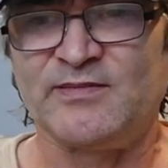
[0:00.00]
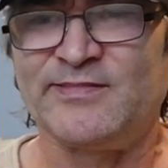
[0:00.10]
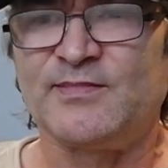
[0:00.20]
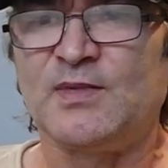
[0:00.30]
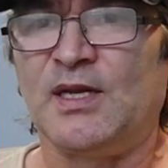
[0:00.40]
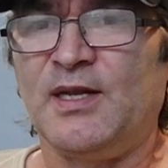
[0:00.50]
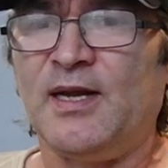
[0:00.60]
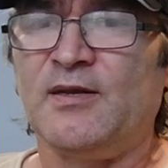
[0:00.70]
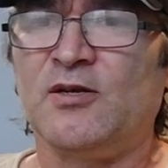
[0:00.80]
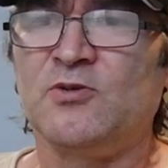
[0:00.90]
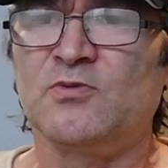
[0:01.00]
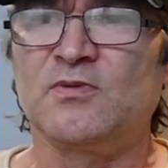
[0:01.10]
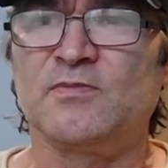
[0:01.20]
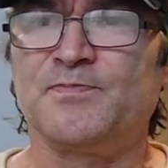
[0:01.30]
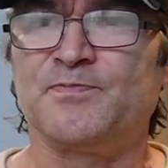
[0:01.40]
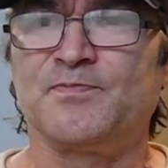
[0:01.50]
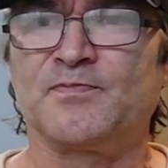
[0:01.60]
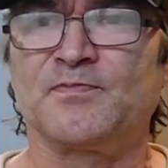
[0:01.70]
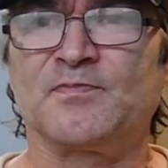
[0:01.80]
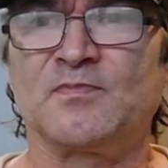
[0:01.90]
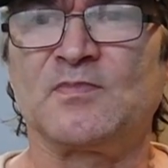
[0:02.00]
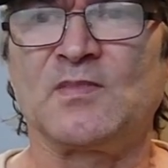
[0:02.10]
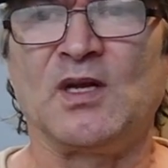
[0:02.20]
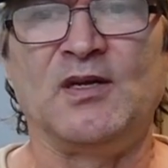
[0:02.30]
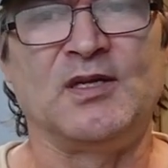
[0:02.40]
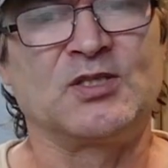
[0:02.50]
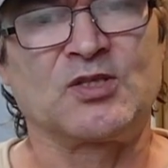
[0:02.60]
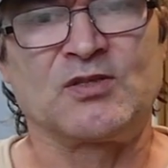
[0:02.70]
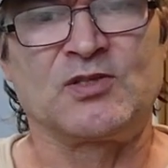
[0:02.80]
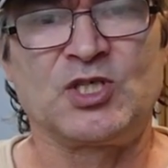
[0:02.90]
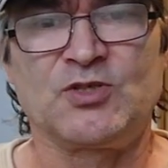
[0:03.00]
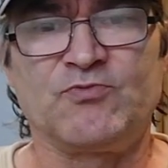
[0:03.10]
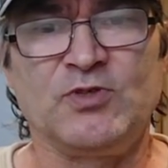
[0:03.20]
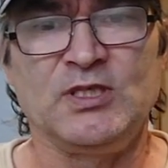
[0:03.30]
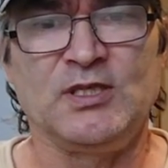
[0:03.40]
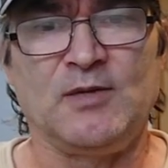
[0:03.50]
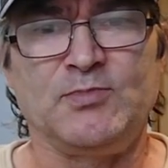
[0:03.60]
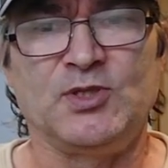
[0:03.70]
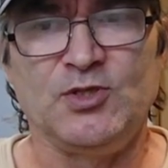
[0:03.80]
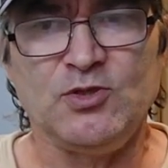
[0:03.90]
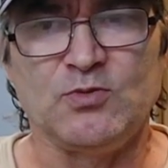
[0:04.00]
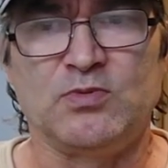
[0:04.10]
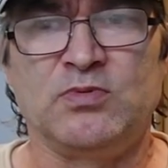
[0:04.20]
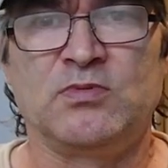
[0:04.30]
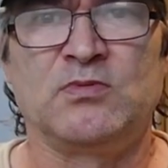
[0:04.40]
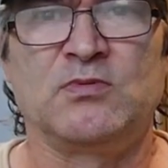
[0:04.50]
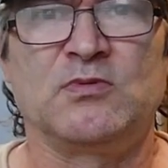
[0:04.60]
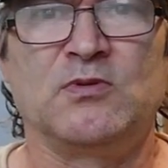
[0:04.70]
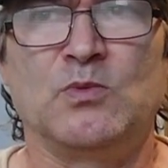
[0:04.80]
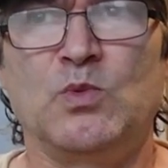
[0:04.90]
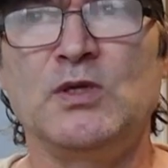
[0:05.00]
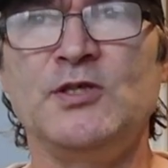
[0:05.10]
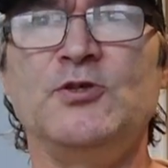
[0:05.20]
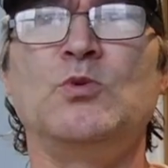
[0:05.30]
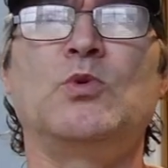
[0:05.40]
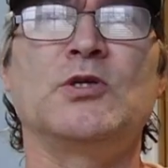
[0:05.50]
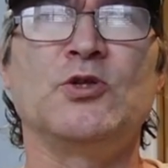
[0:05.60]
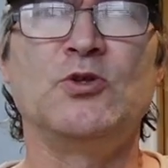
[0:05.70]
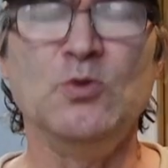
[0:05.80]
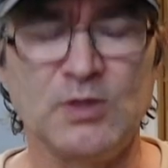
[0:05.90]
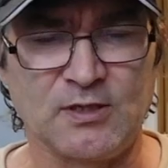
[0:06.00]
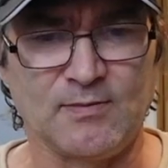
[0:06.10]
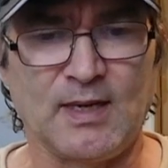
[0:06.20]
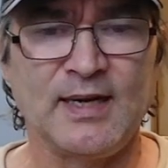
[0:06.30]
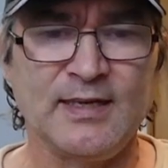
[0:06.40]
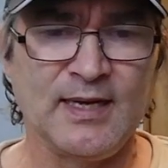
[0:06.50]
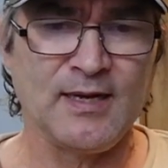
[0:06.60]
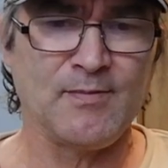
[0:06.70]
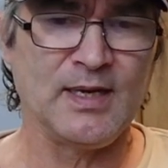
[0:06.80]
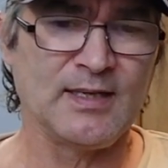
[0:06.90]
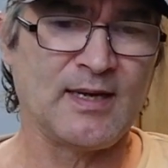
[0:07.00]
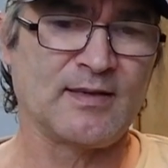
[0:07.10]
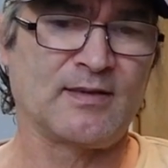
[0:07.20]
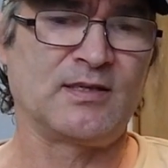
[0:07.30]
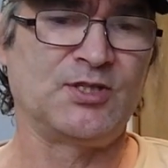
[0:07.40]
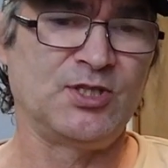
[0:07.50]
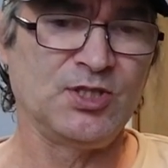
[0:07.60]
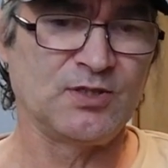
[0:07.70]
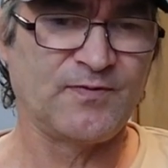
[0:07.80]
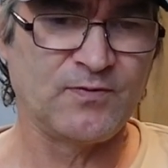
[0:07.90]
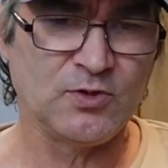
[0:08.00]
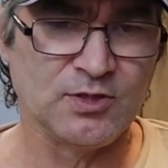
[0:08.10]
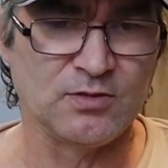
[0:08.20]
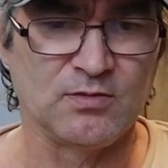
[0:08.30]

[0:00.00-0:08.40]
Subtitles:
on that note, it's just really up to you. What do you want to do with them? I can't make that decision for you.